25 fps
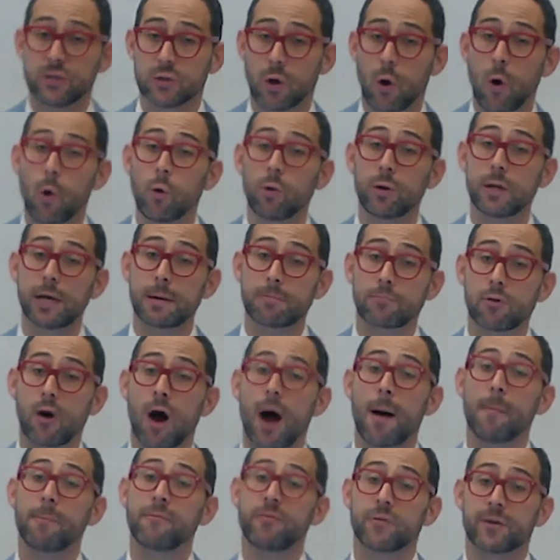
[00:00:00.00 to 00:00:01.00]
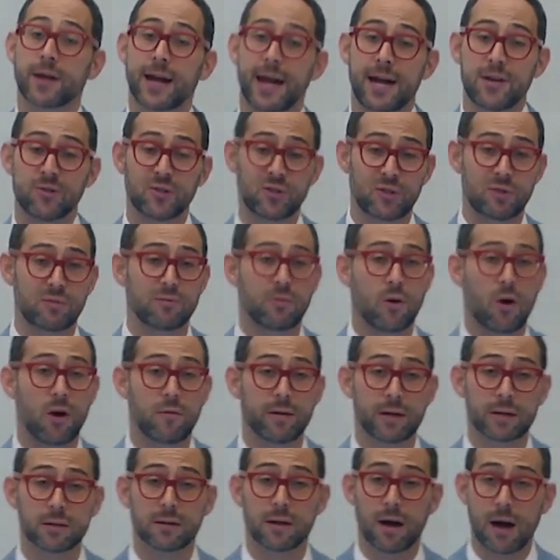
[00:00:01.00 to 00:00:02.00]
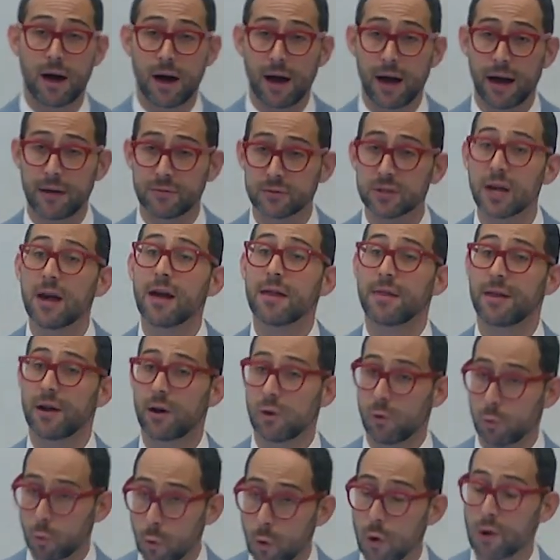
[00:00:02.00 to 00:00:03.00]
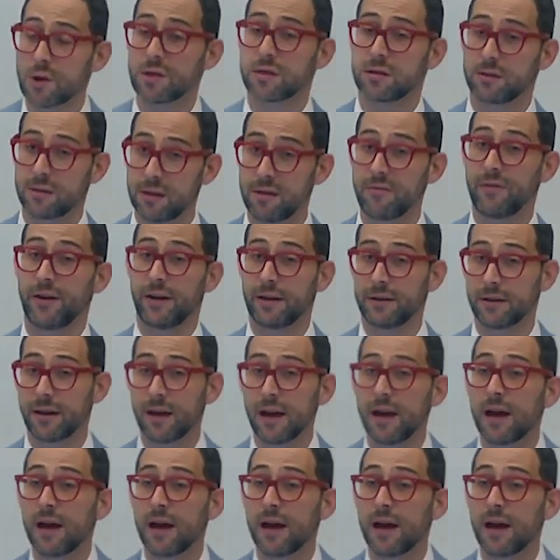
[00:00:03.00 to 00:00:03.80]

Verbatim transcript: is only a problem for cases involving lives that are worth living.